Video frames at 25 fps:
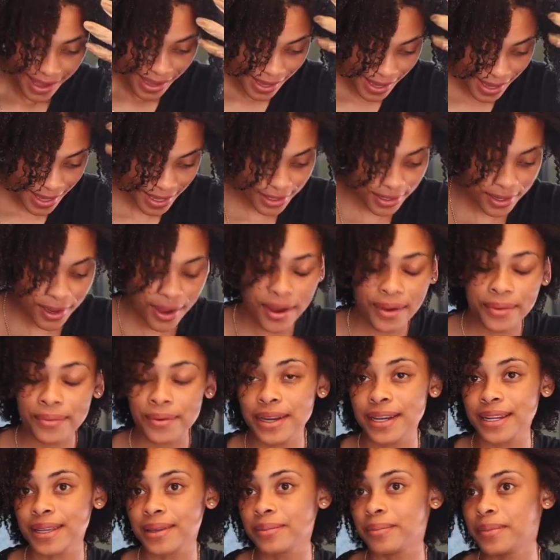It's
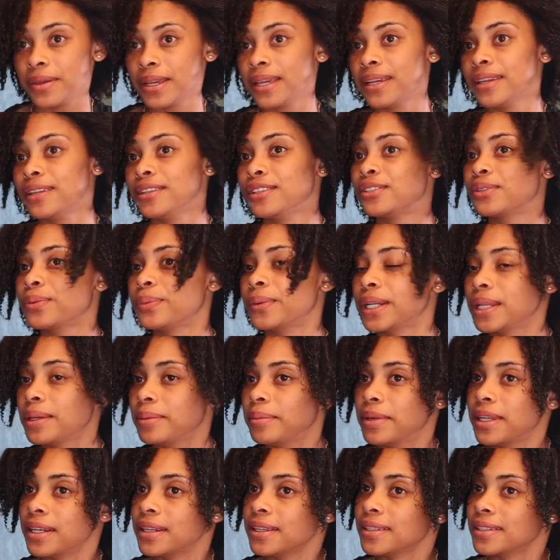already been 20
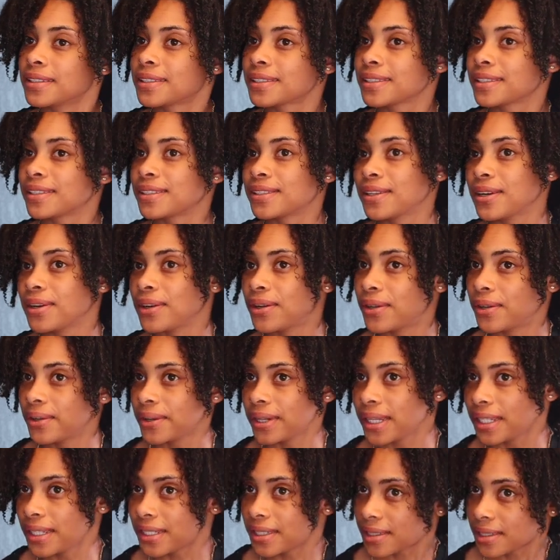minutes. So
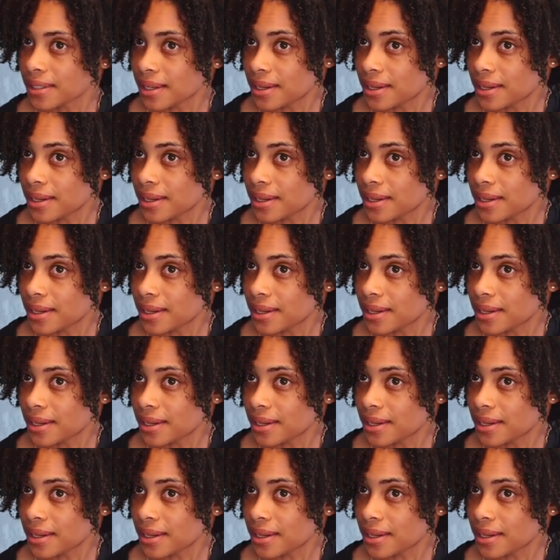it's